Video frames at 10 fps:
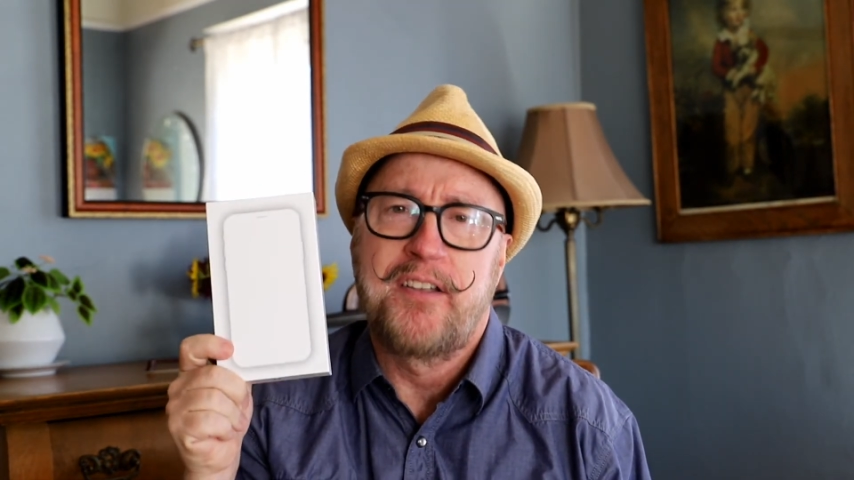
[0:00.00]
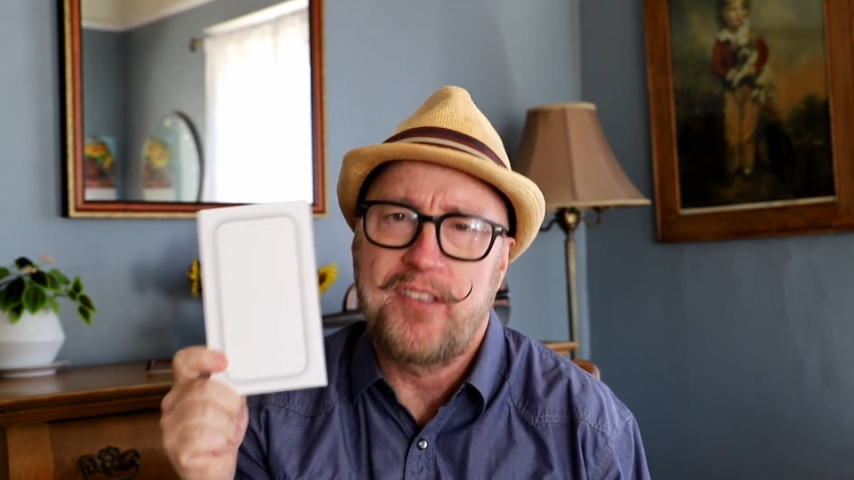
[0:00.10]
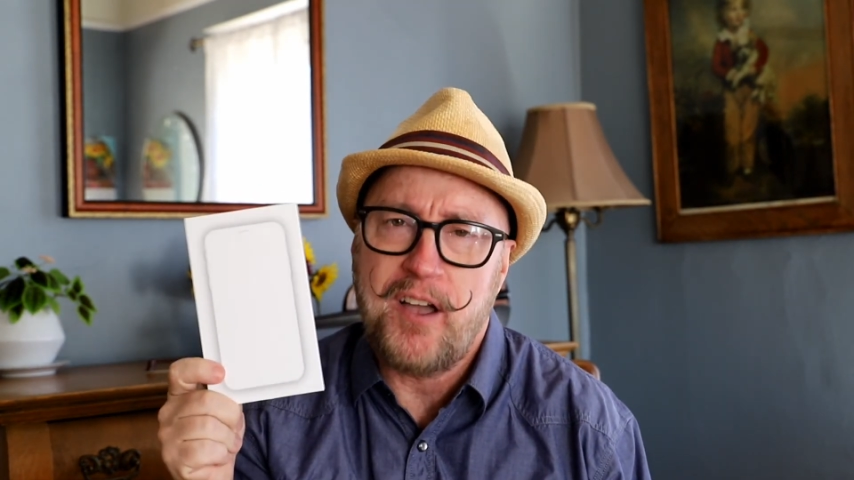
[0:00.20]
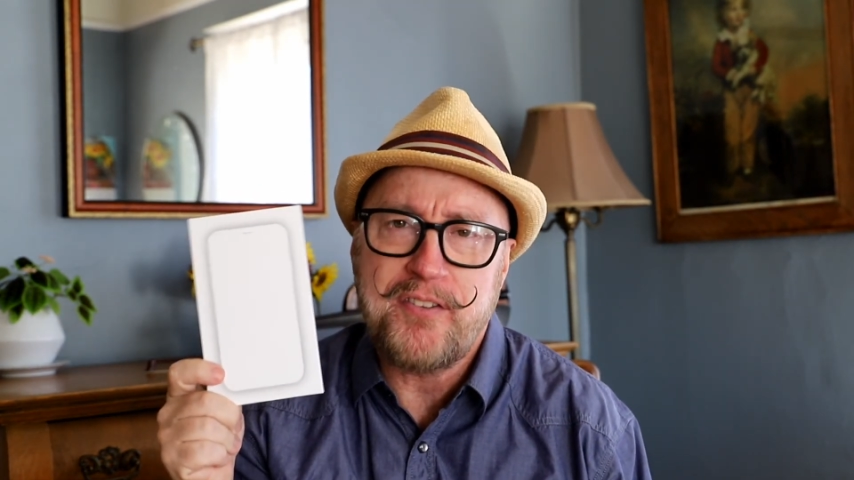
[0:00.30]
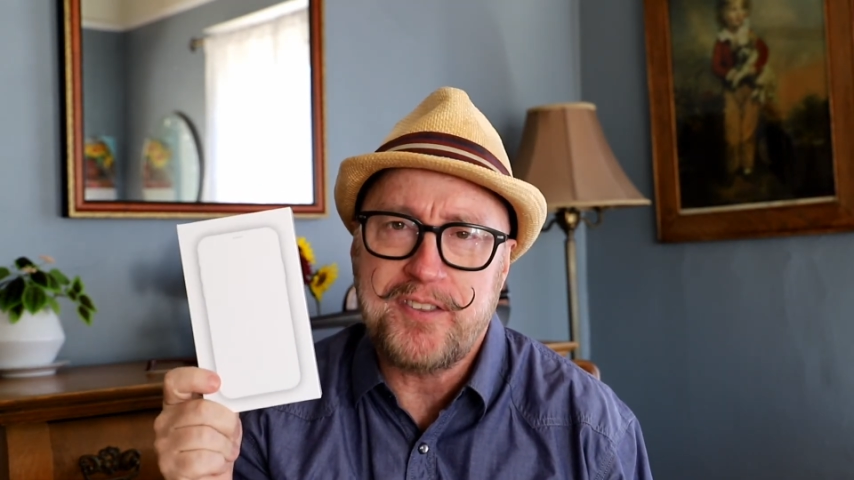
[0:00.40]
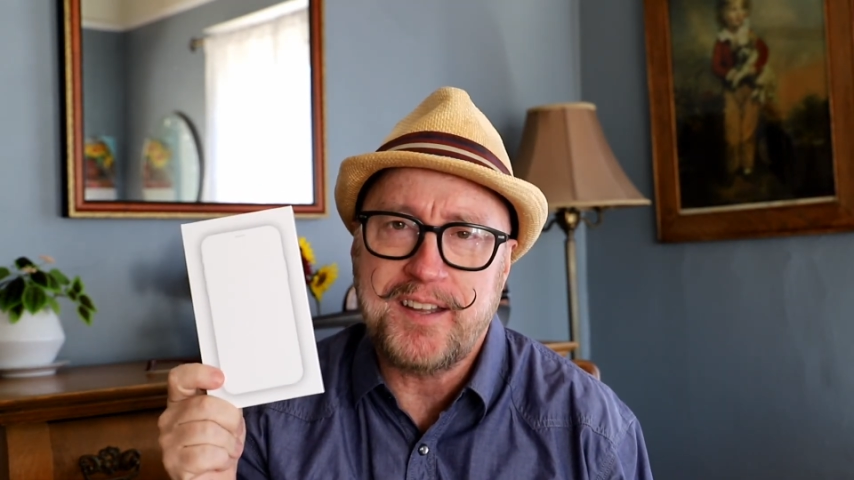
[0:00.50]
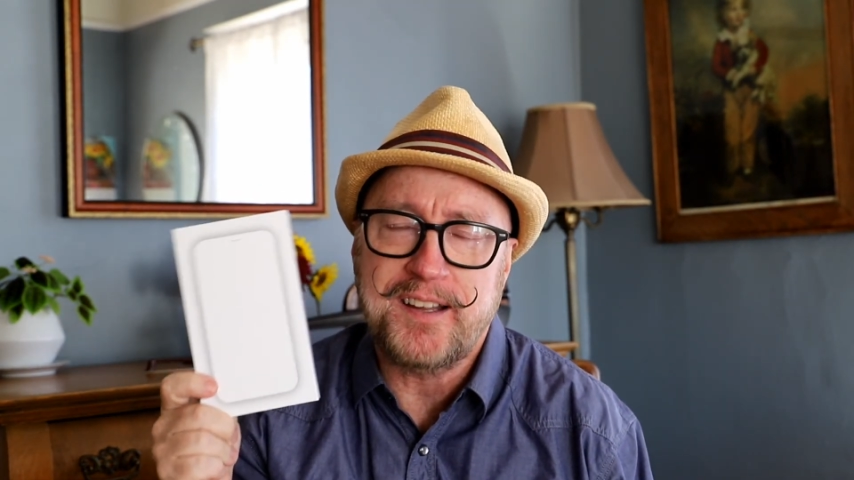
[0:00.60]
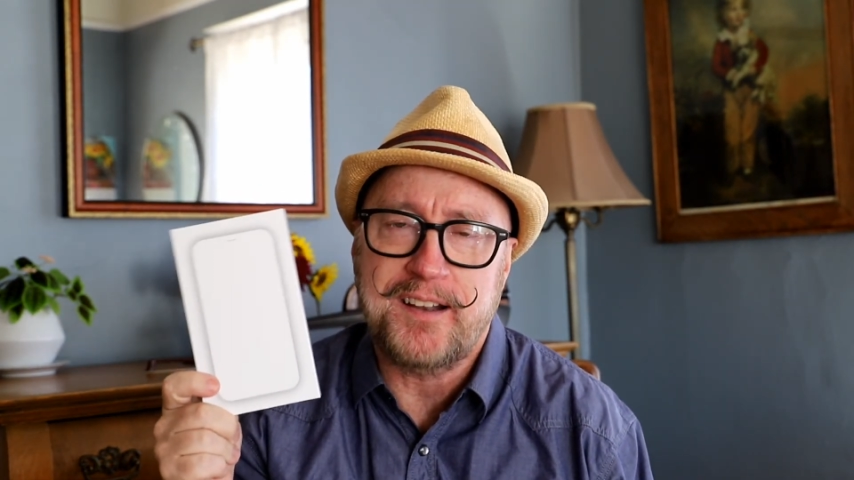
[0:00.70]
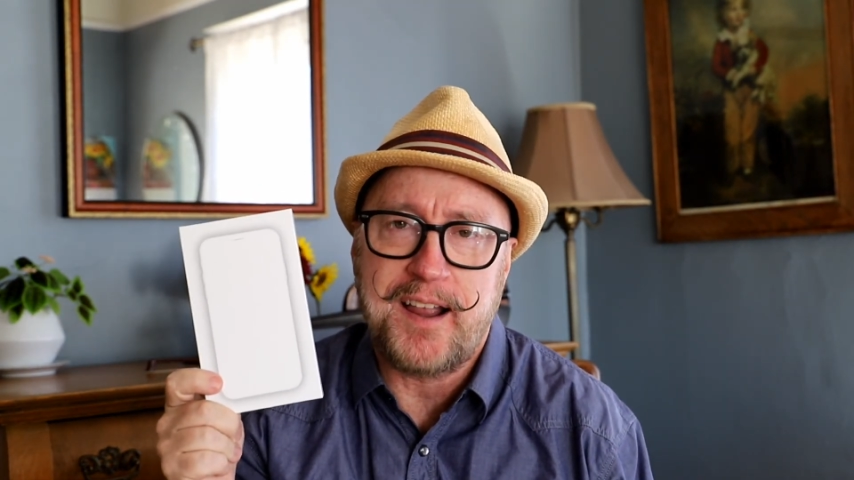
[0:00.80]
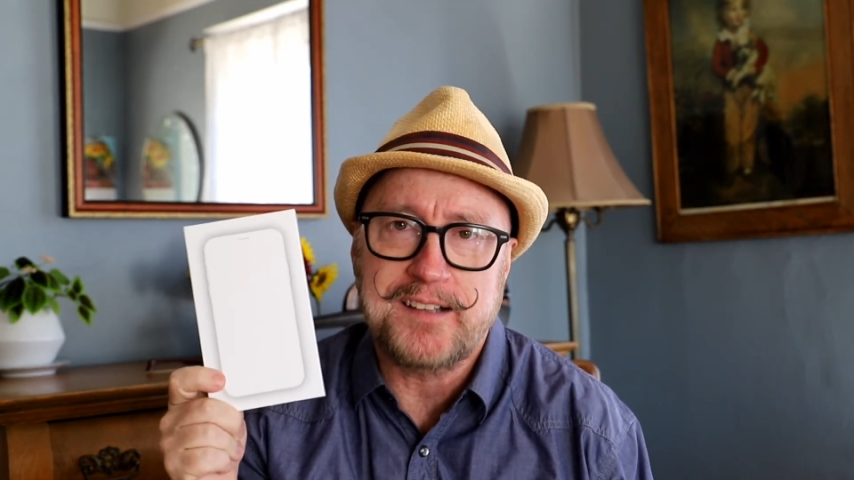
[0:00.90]
The other thing
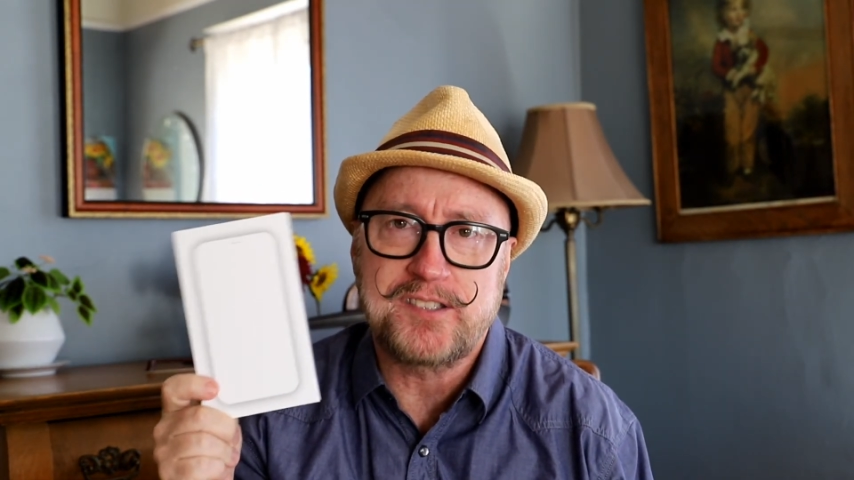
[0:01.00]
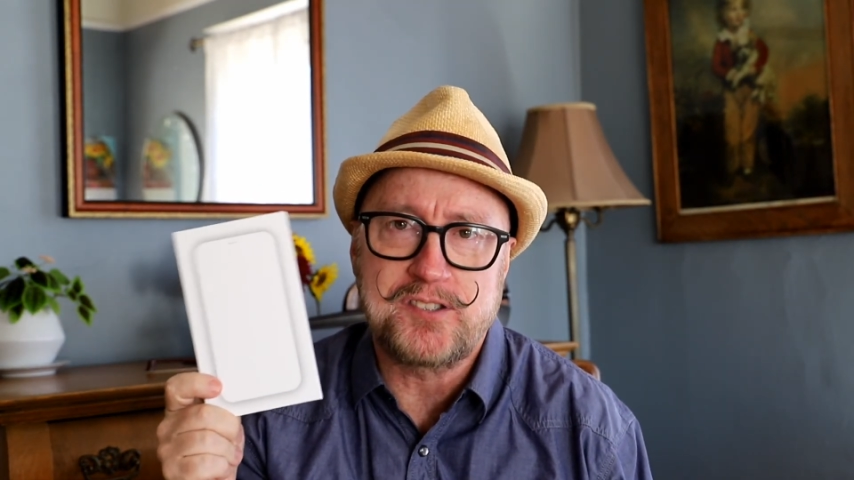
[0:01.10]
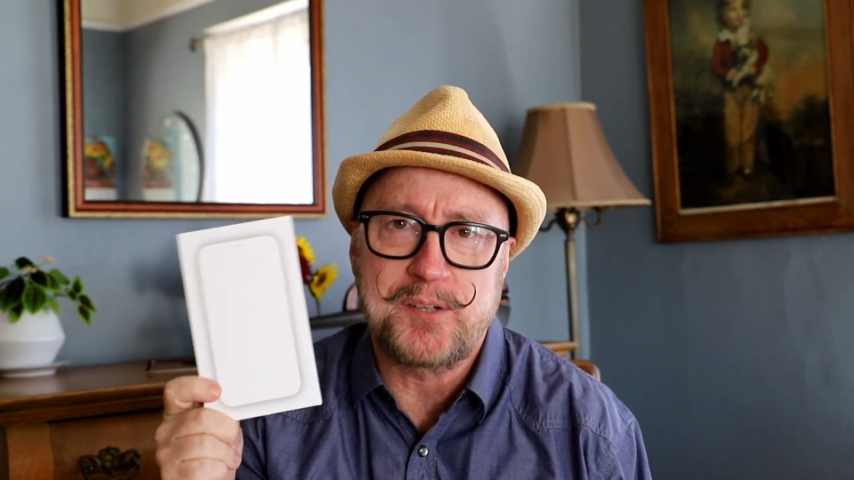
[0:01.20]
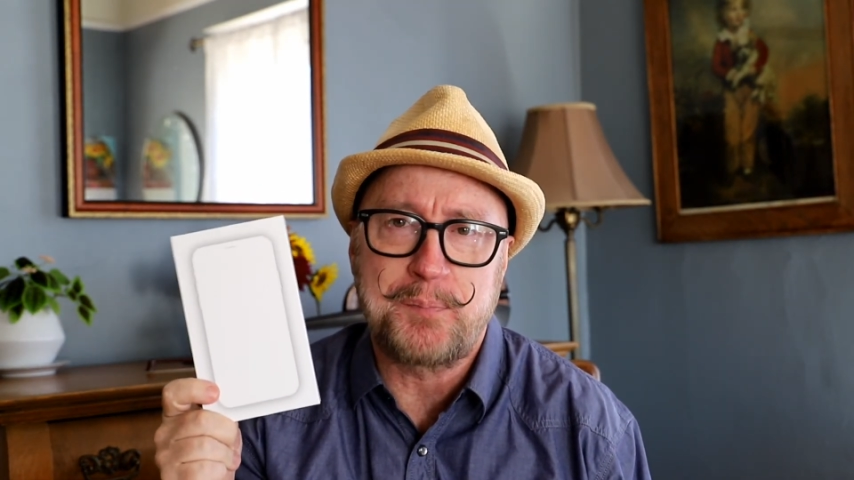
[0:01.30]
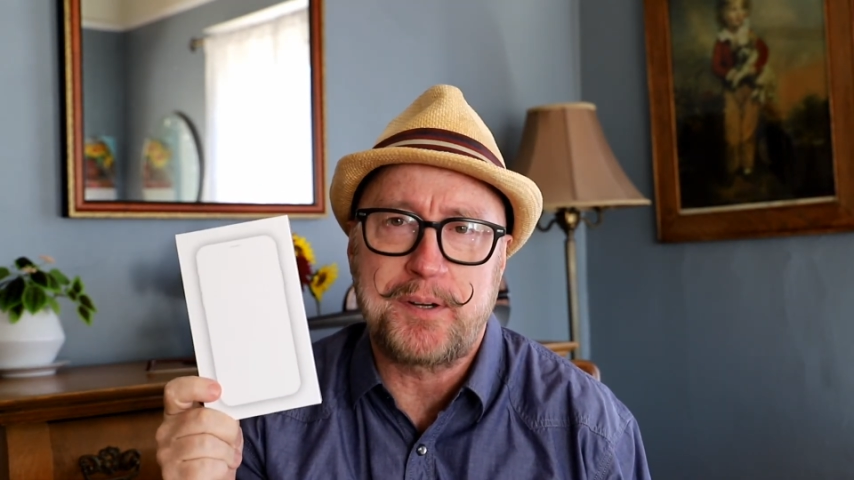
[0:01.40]
that Hanson Chien